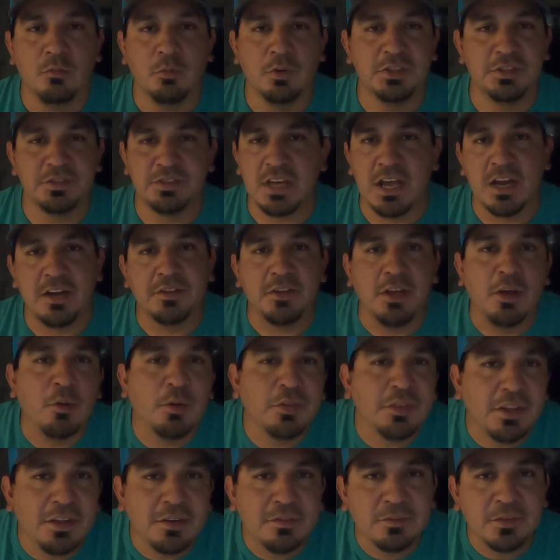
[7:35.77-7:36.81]
we just got to deal
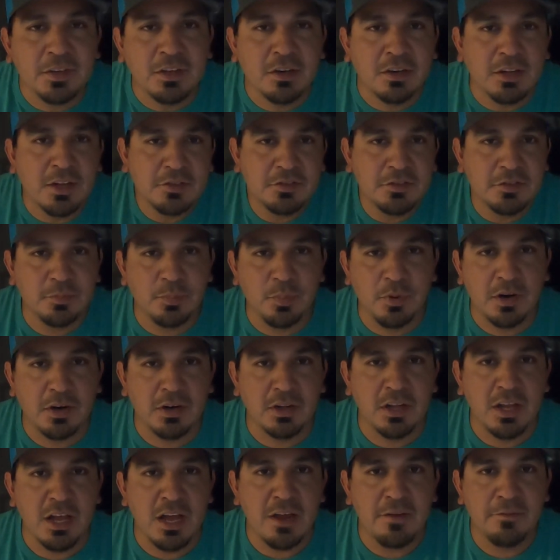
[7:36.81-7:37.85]
with it. You know, it's just
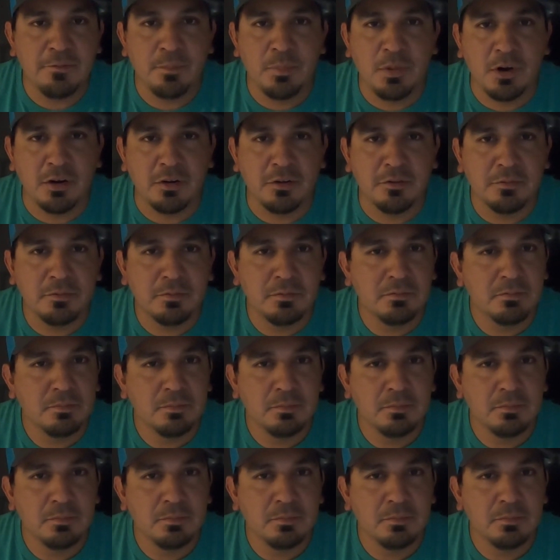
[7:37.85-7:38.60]
part of life, part of